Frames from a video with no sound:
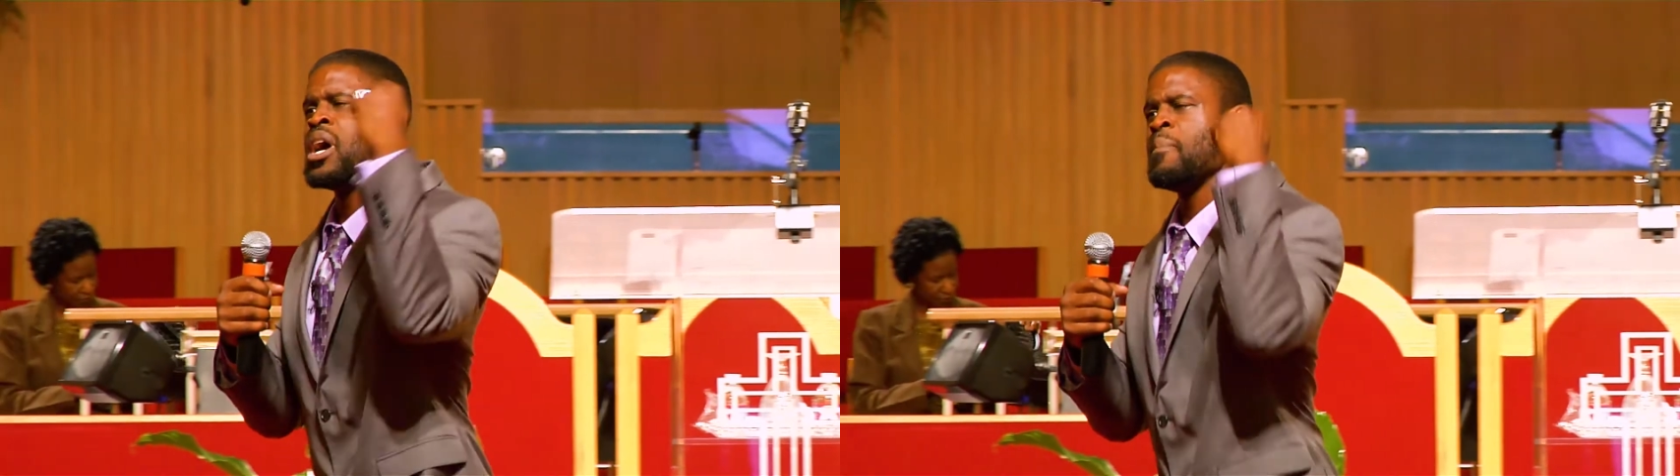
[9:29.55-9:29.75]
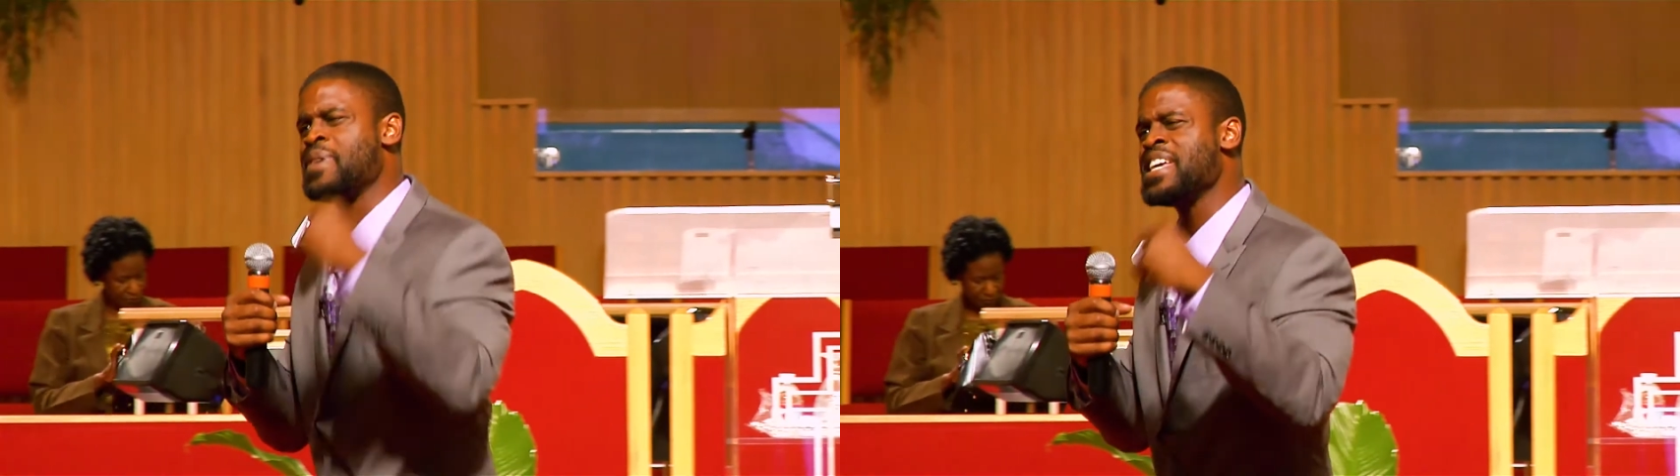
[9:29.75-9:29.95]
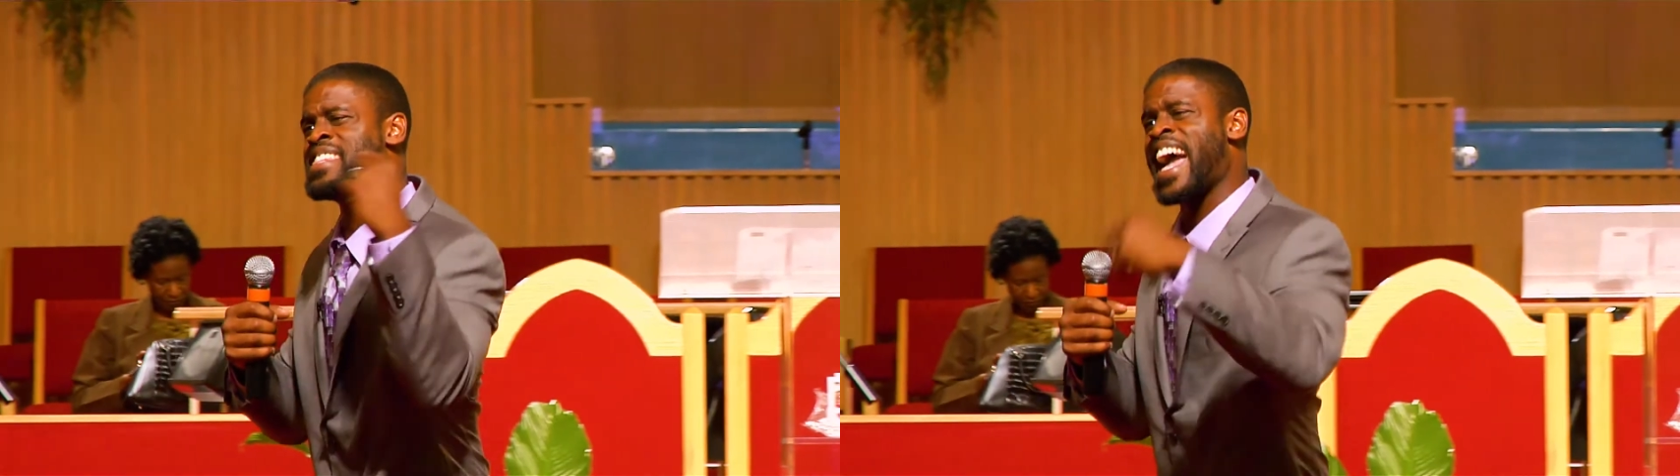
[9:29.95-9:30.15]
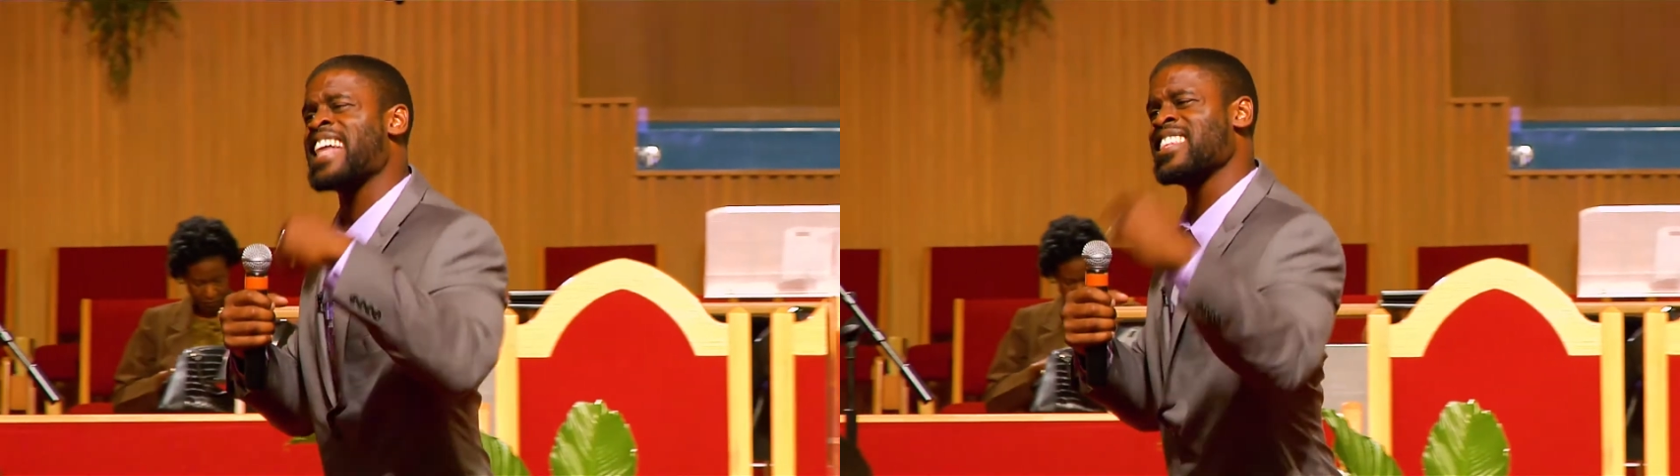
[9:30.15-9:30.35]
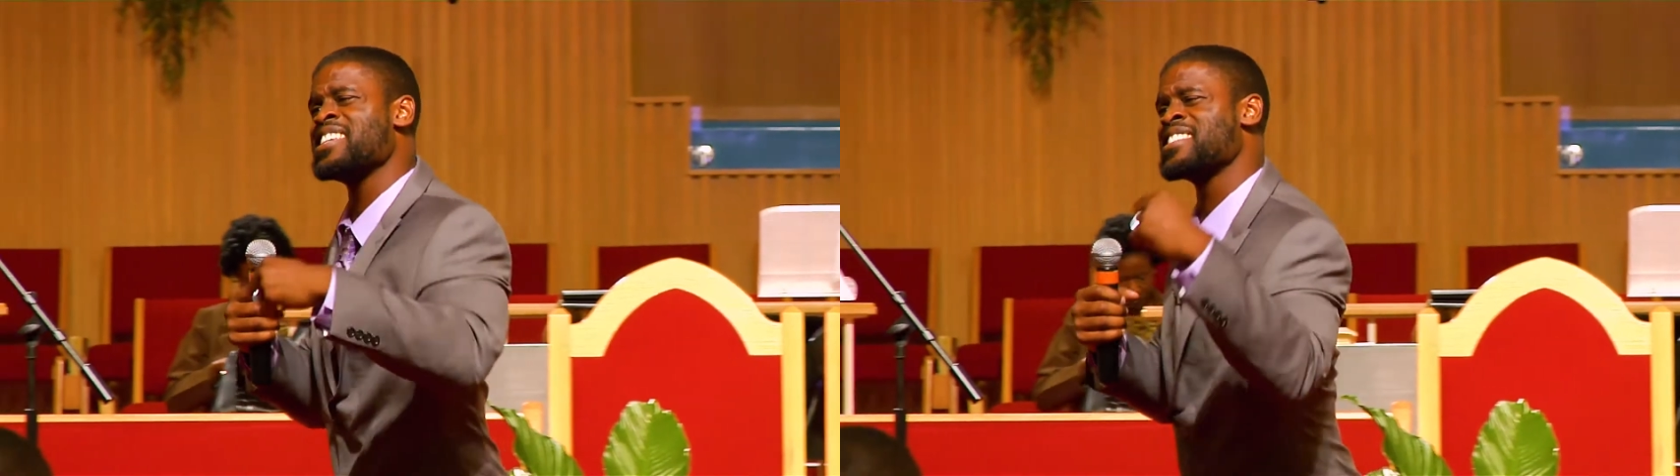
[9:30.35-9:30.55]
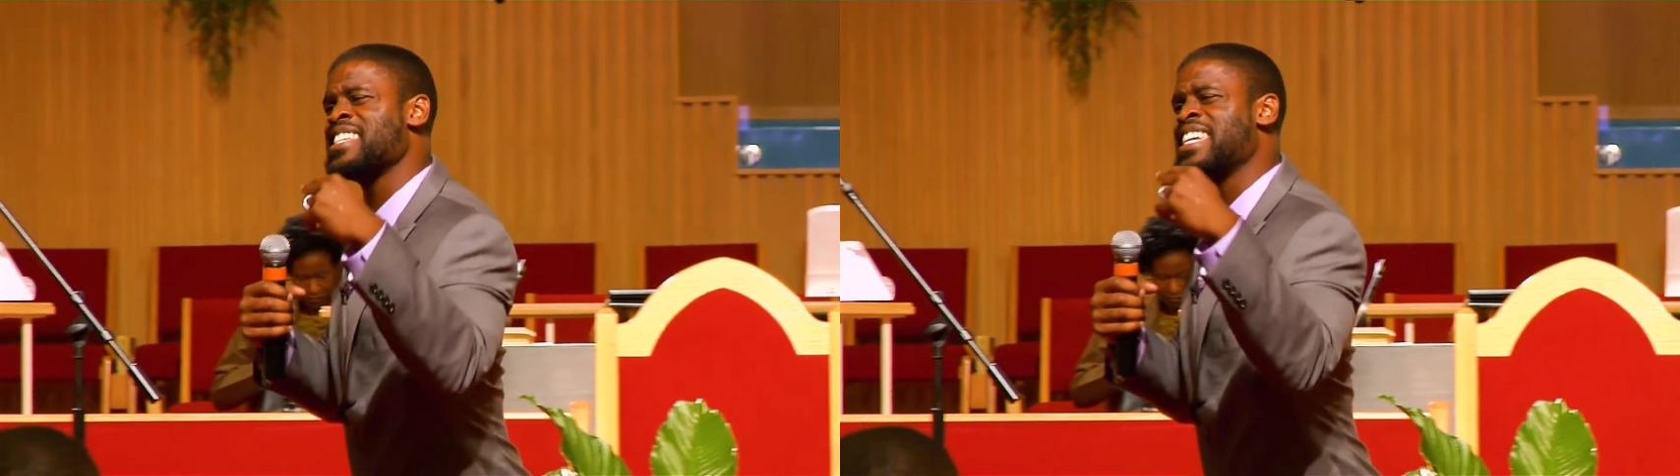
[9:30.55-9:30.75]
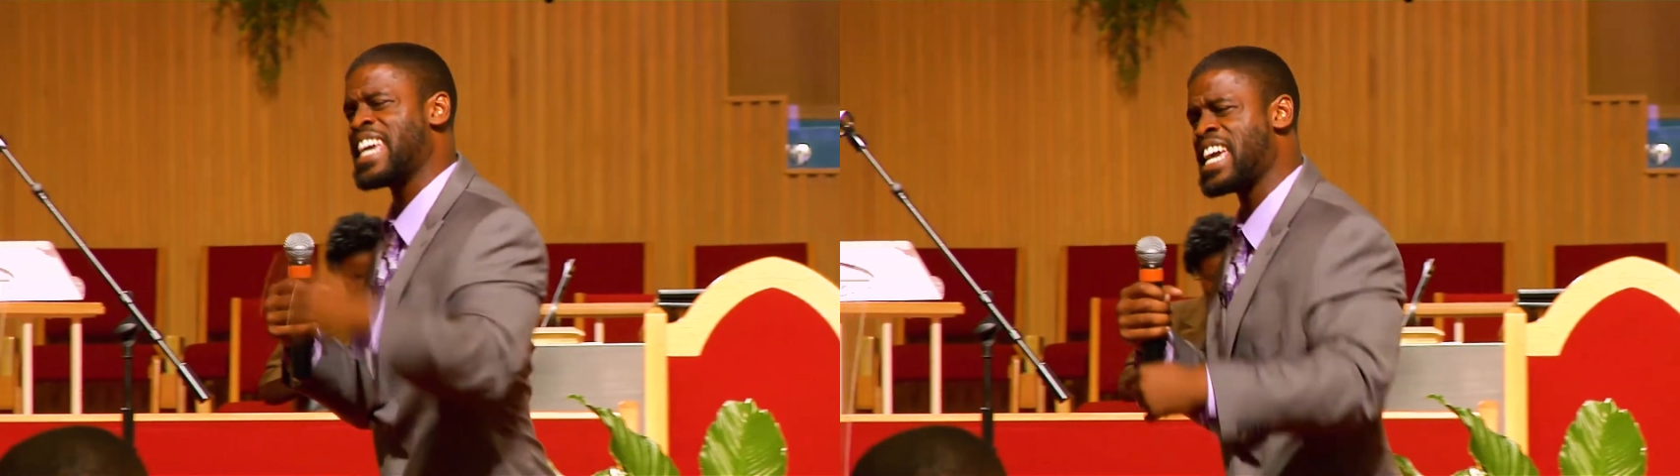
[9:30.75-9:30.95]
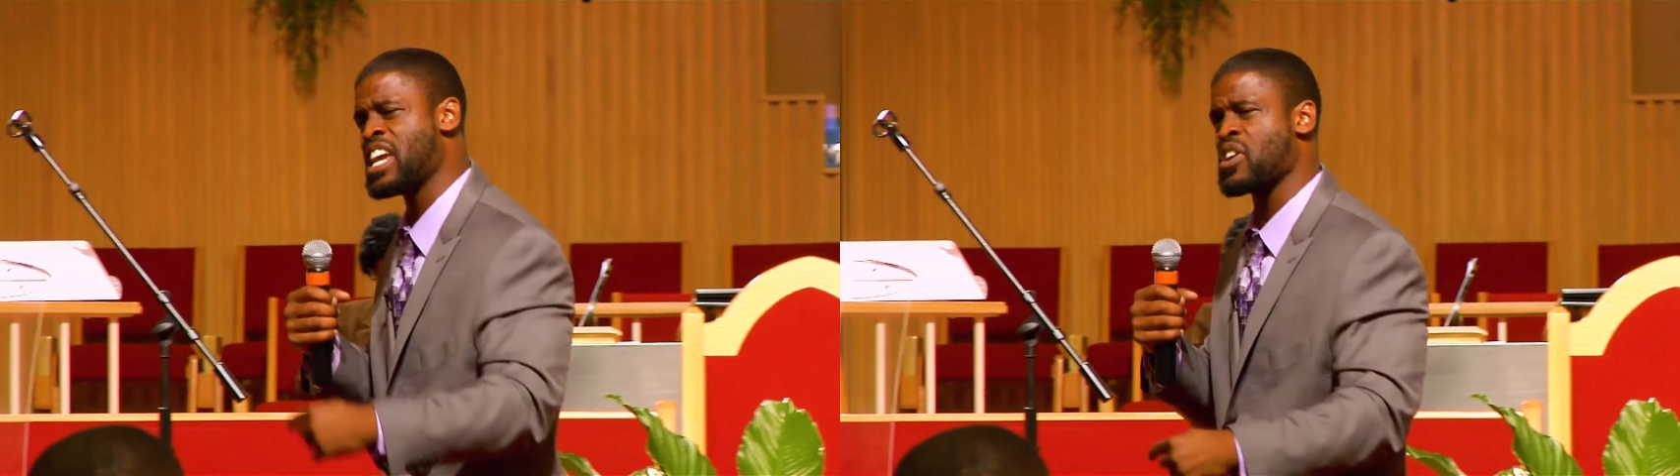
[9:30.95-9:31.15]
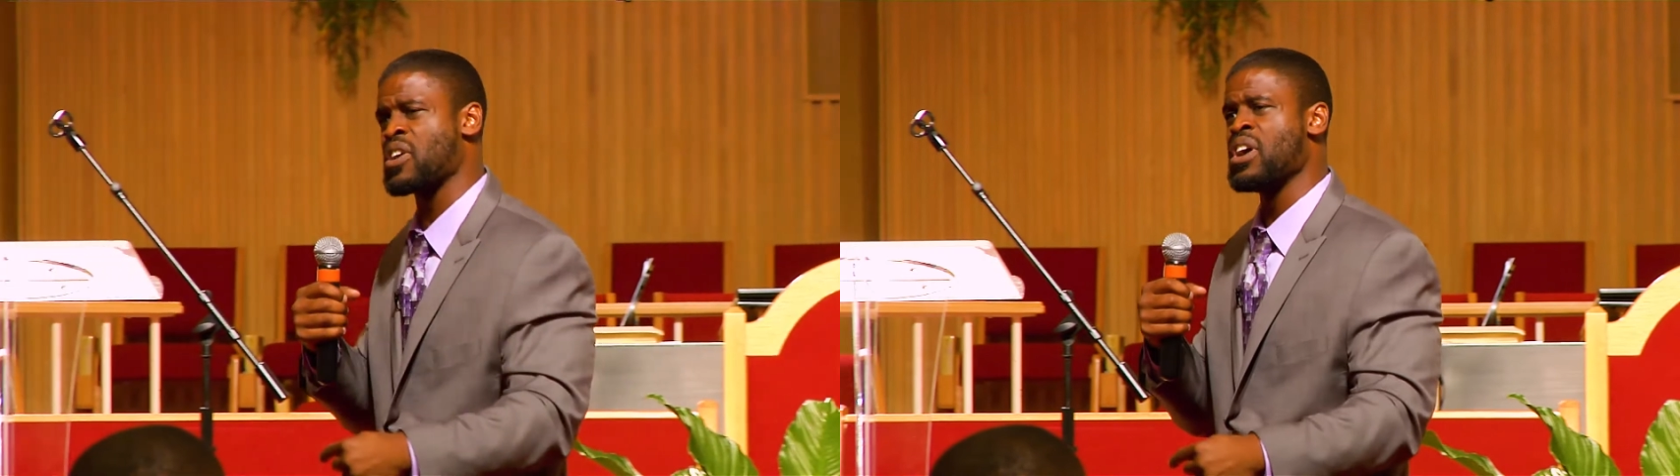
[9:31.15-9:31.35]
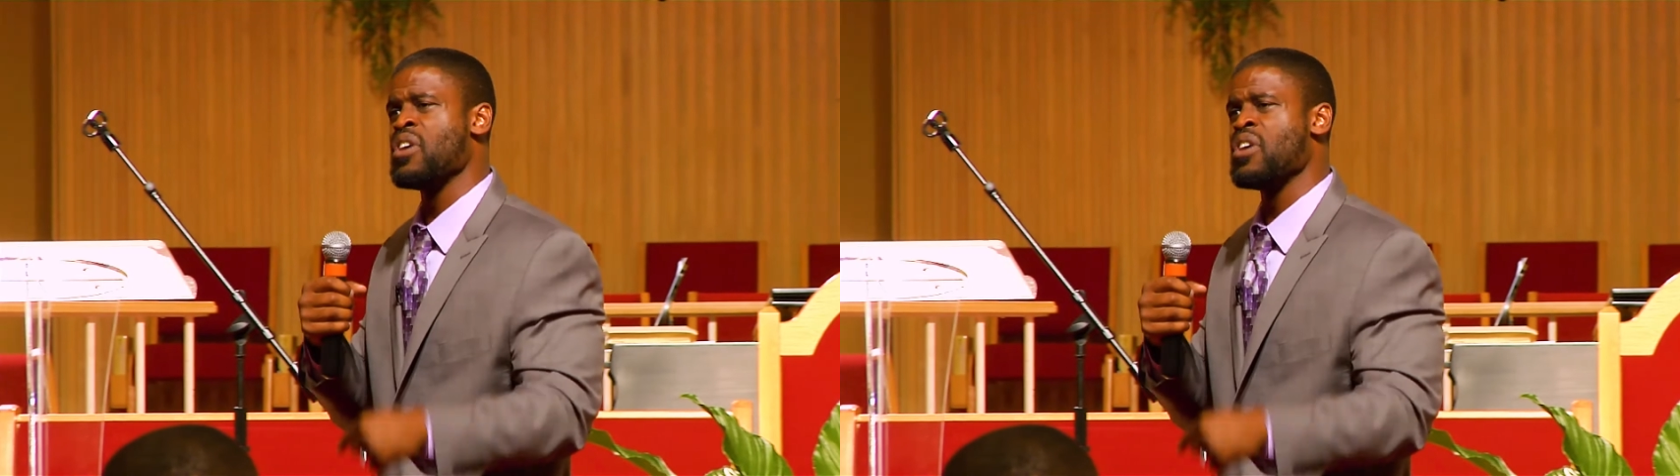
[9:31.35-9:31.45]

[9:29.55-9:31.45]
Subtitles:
be that listening ear